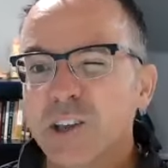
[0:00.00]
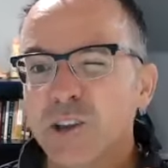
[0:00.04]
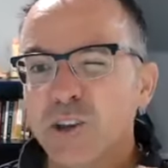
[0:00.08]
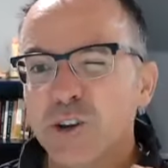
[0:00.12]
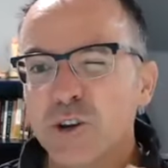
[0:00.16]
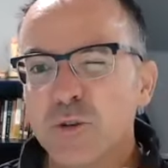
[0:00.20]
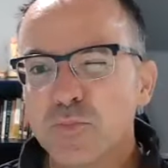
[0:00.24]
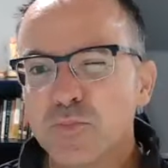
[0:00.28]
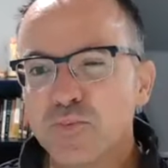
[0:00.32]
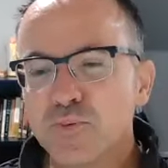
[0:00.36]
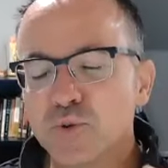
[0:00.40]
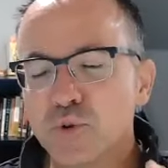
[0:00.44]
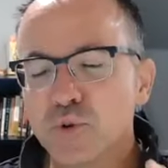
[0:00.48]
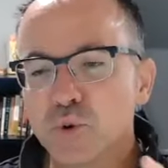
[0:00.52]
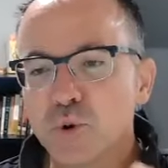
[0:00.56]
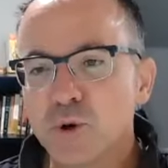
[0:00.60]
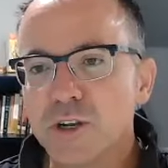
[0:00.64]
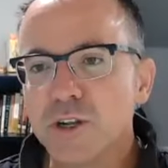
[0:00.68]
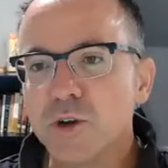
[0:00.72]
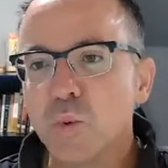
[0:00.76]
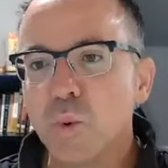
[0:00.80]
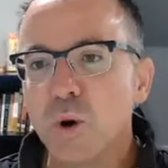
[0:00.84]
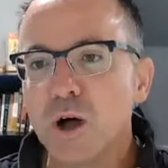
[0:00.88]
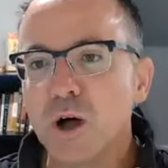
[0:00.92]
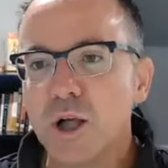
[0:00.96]
you're
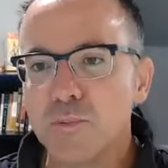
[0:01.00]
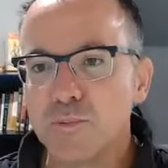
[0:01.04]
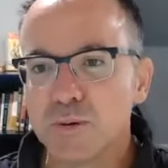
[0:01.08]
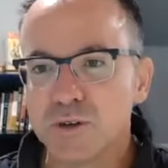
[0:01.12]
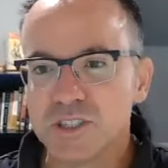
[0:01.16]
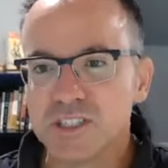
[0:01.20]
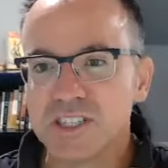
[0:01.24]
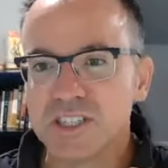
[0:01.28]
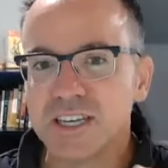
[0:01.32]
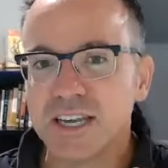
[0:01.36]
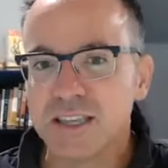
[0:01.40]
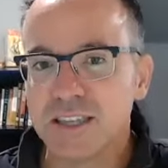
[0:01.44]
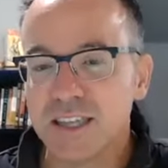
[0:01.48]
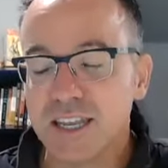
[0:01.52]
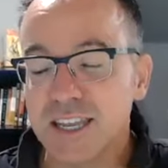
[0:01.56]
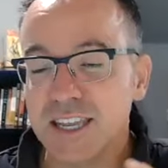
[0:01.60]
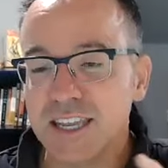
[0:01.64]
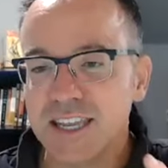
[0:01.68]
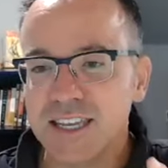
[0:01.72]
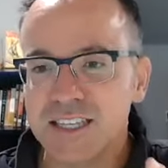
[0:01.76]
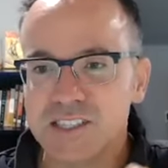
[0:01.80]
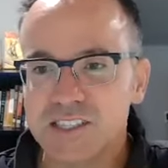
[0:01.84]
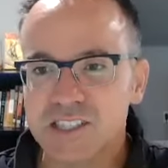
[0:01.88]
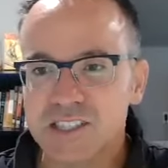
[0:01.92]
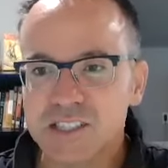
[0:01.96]
pretty well protected
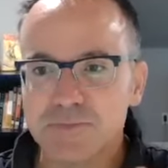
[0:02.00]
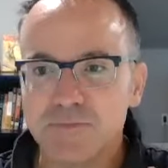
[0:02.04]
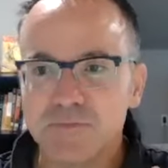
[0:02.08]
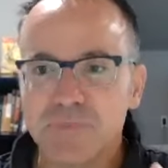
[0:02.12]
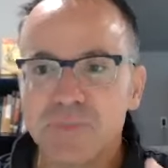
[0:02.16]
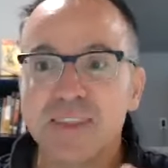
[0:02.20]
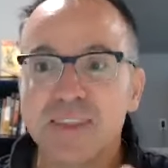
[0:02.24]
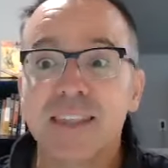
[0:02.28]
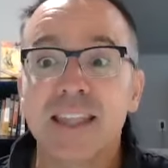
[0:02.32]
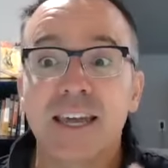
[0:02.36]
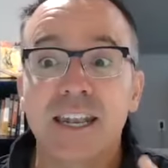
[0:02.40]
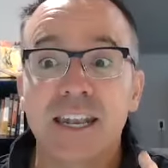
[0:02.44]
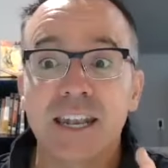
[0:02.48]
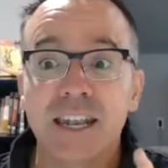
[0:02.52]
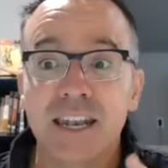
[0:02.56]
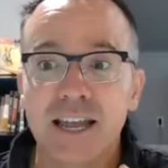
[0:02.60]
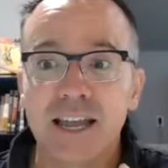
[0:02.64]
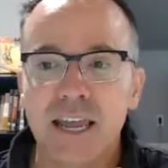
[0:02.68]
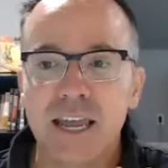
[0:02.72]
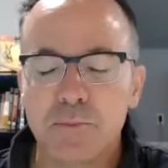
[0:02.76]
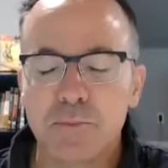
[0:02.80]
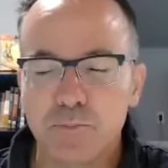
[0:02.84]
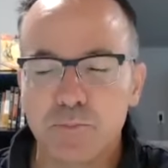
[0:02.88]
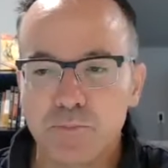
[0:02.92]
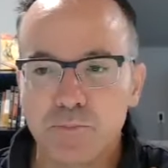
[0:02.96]
against
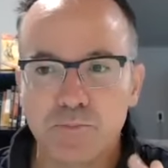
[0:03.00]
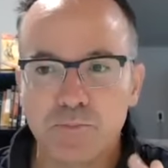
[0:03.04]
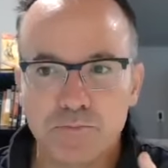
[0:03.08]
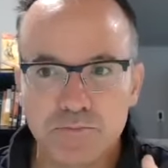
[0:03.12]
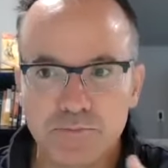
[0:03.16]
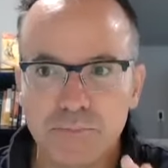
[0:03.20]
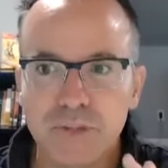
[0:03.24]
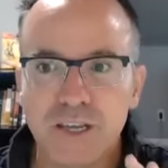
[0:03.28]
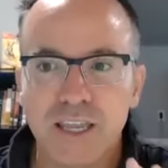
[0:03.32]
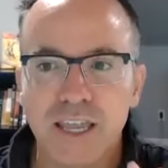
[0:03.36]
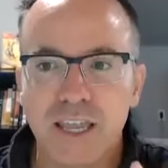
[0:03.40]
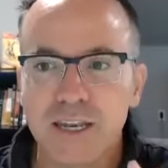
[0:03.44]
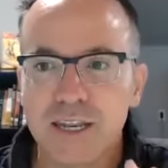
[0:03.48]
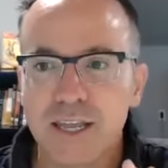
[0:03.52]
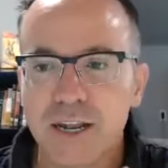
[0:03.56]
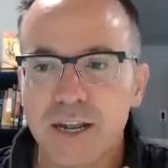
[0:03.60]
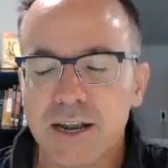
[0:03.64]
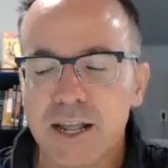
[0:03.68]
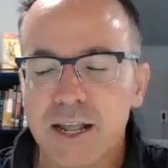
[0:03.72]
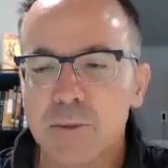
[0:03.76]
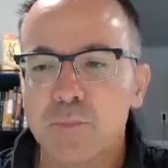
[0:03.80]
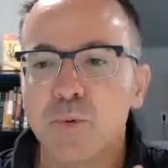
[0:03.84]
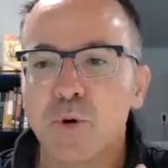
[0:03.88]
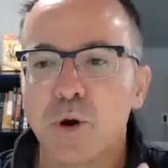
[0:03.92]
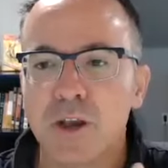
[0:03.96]
99 again
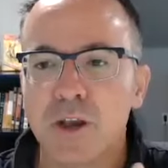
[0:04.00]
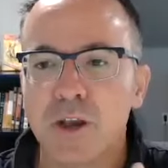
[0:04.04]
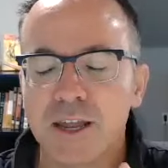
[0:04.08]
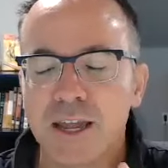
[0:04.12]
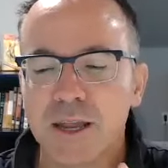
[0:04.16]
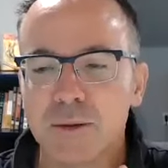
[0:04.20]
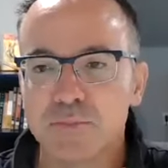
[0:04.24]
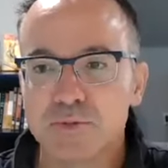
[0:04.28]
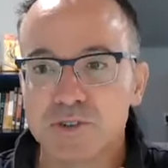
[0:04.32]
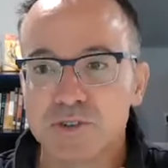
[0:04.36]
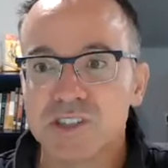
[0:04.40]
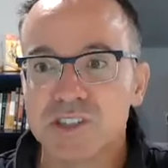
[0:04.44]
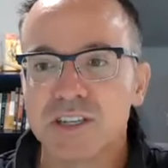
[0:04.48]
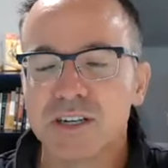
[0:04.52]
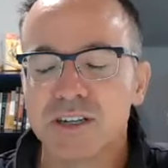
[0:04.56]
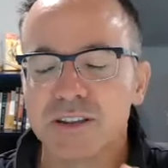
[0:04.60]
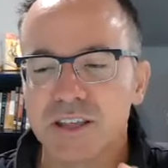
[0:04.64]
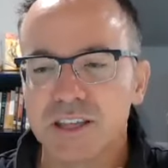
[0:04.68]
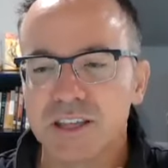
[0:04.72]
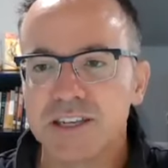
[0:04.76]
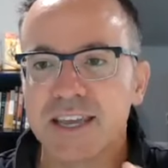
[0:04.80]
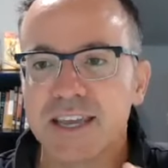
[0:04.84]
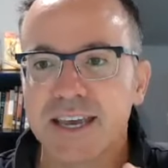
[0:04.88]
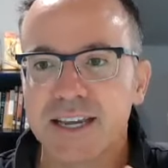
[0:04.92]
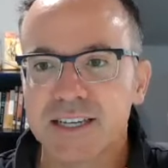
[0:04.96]
99.9% of
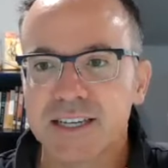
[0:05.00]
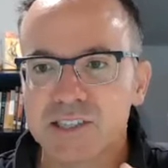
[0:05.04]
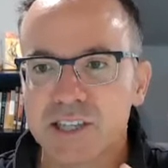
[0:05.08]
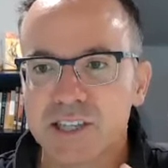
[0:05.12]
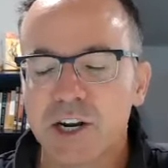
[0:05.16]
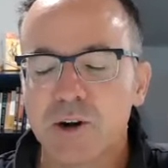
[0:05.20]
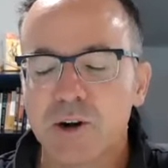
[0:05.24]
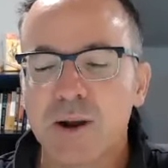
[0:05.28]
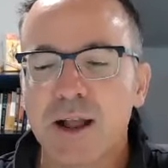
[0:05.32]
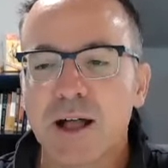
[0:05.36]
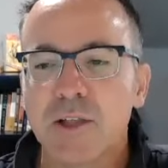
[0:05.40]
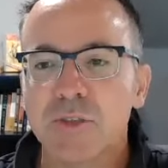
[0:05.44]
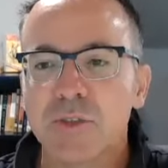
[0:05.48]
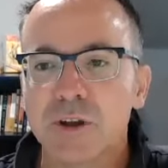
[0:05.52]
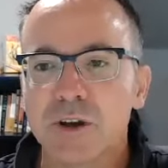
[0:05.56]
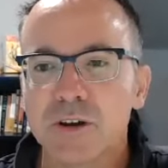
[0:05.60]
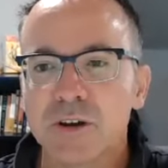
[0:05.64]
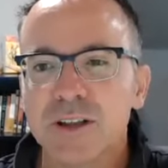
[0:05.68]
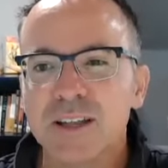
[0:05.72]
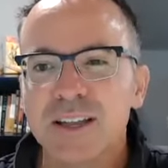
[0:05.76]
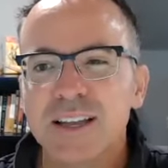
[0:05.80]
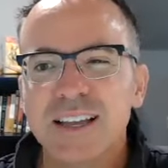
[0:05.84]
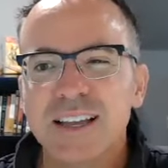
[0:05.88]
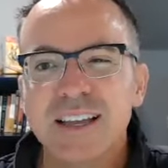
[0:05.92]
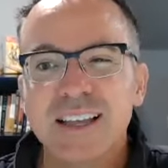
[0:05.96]
the attacks that are out
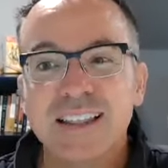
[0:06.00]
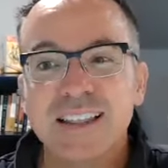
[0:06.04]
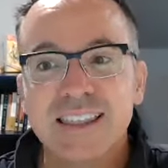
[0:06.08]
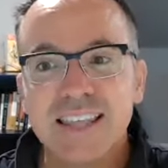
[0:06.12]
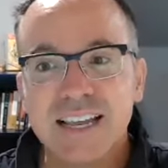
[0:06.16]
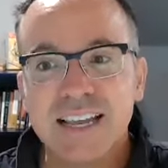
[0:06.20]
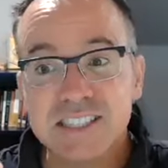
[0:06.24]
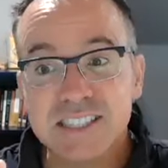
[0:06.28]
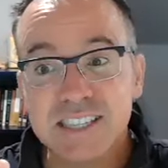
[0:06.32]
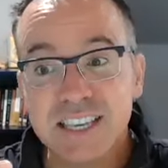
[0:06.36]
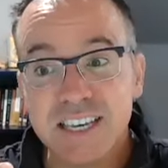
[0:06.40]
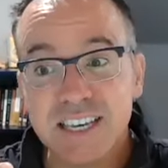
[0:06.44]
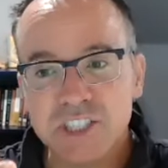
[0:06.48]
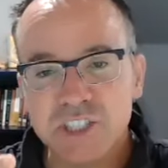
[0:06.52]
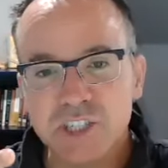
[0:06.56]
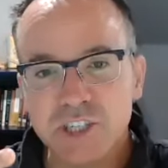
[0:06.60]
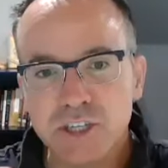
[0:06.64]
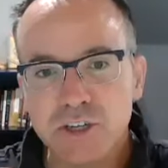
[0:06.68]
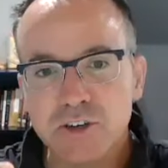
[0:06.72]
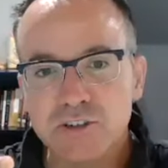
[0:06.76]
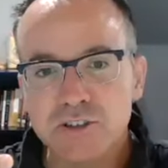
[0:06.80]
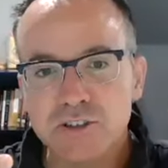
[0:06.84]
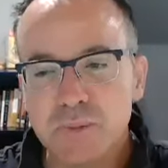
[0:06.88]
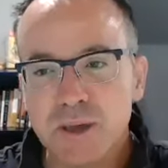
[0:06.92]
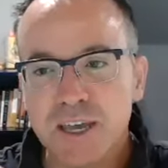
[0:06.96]
there that's actually
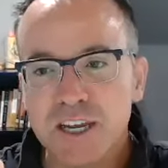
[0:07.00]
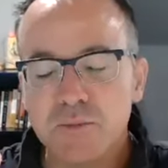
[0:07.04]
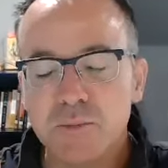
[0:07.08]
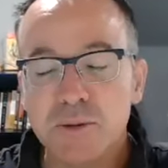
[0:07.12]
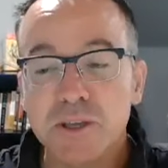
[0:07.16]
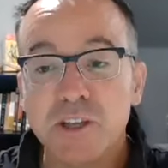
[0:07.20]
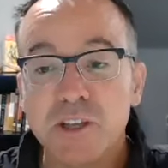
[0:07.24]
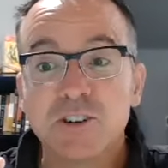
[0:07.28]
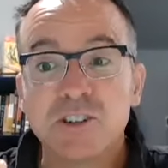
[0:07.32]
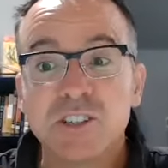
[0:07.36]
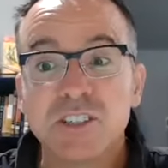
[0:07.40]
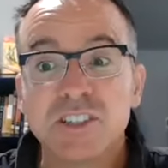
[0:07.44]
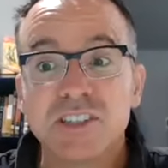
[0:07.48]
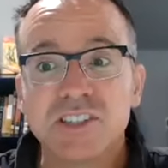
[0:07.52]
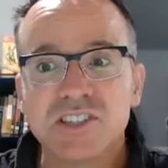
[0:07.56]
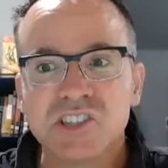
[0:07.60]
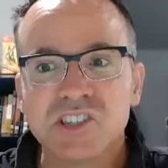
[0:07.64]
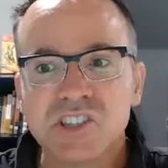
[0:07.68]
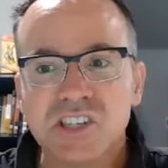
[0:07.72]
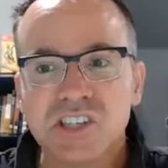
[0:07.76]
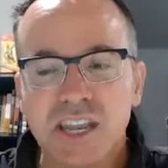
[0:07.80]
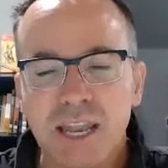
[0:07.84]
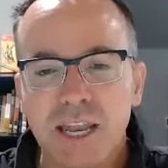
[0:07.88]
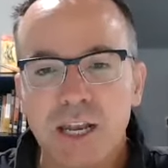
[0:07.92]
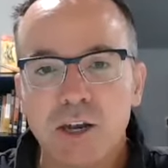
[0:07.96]
goes back, Peter, to the
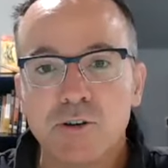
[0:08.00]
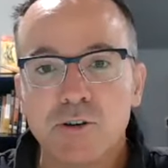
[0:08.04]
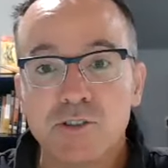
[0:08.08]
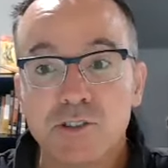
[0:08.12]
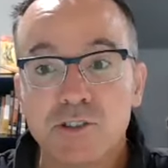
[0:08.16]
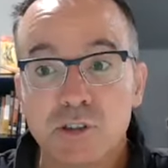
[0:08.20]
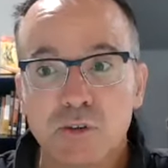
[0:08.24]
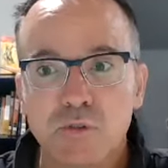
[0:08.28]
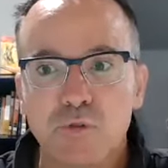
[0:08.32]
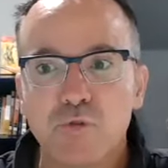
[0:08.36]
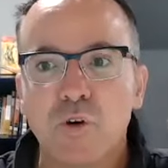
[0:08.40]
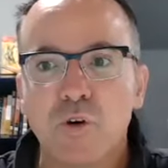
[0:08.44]
standards and the